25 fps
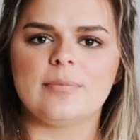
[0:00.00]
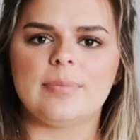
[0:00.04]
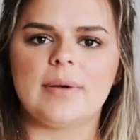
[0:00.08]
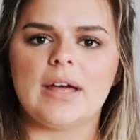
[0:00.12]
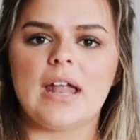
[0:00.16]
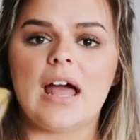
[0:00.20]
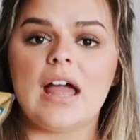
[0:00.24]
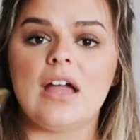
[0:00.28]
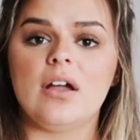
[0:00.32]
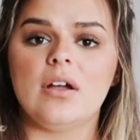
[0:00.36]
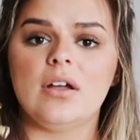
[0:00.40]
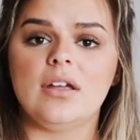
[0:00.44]

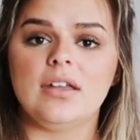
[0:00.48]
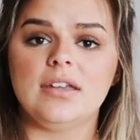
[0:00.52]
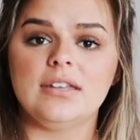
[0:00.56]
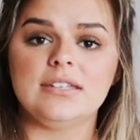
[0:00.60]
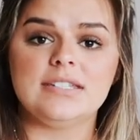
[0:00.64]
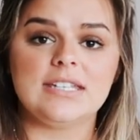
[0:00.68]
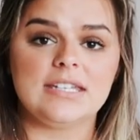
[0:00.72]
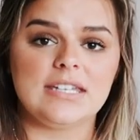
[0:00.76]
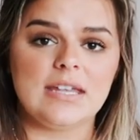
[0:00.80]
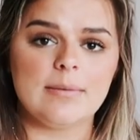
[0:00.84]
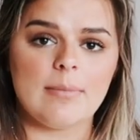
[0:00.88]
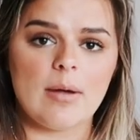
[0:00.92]
but I
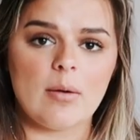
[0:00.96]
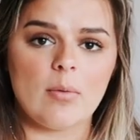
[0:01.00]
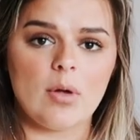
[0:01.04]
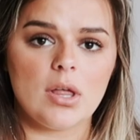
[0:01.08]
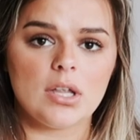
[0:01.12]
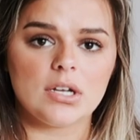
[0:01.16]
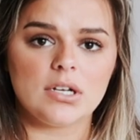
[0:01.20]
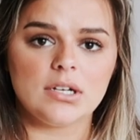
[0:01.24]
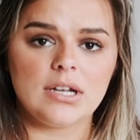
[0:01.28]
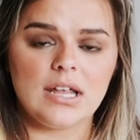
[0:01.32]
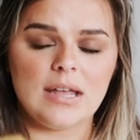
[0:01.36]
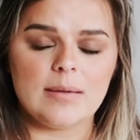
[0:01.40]
did get my
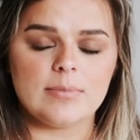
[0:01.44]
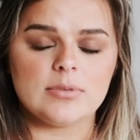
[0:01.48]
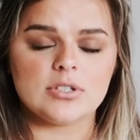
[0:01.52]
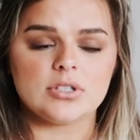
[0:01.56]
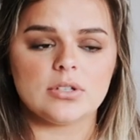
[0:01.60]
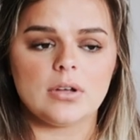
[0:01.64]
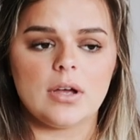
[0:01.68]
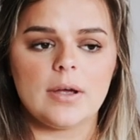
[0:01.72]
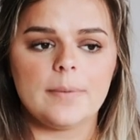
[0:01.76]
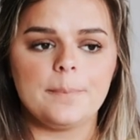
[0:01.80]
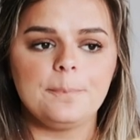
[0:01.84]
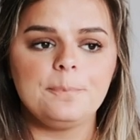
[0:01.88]
wallet on
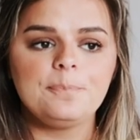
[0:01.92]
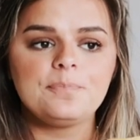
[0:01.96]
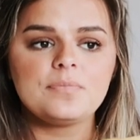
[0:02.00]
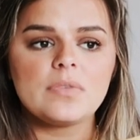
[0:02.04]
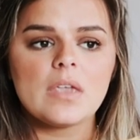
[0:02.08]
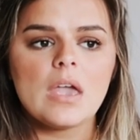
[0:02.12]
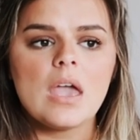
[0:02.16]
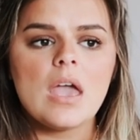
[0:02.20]
Amazon.